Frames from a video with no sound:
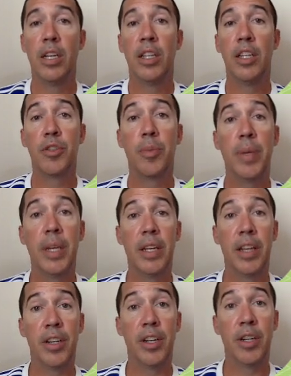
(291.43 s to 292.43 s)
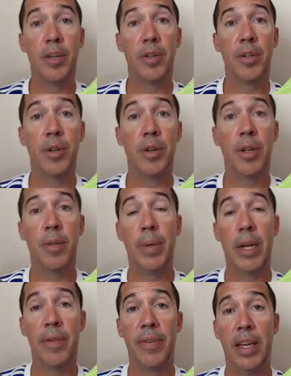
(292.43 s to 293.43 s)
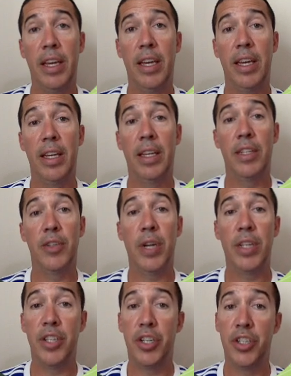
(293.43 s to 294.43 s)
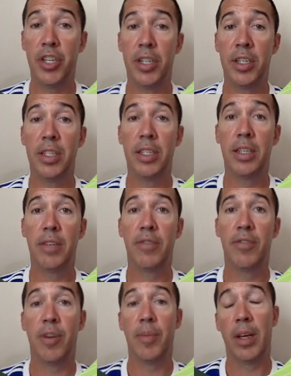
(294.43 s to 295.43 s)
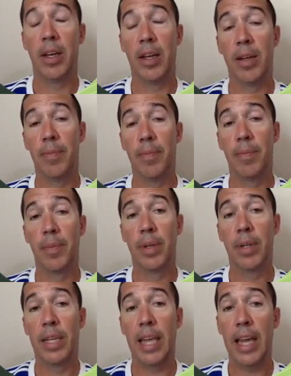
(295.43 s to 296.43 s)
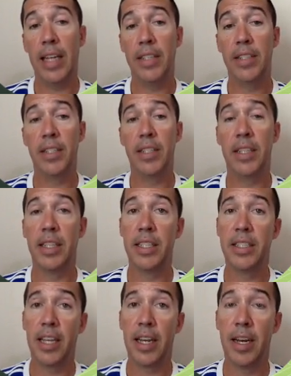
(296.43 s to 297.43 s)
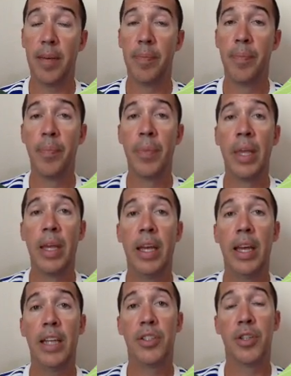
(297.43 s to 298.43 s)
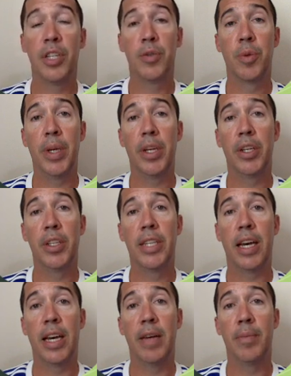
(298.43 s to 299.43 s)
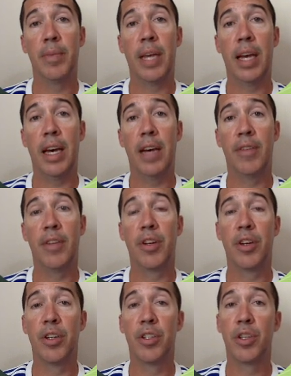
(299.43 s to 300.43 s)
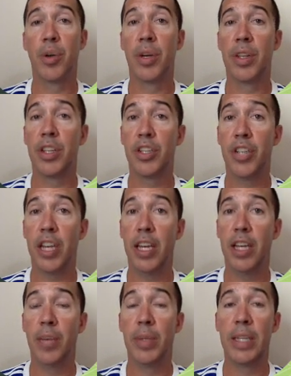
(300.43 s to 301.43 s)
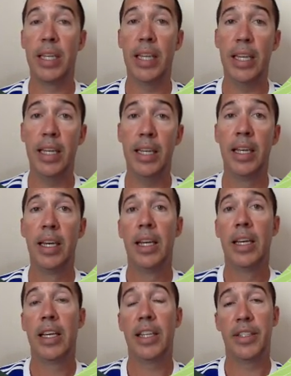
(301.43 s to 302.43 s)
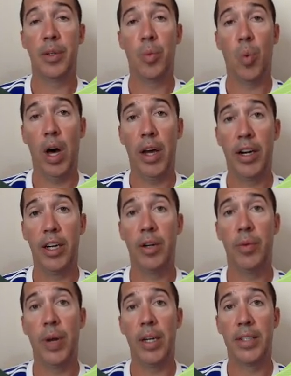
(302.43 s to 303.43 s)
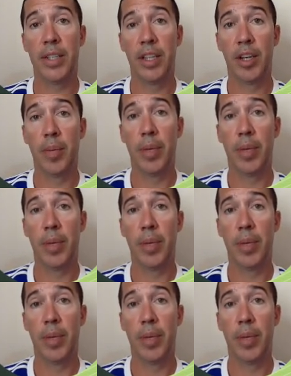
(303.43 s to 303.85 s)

This will be another bit of a transition from the gates to this setup. And so this would be a good time to have the girls go into the shade with the heat, get some water, rest a little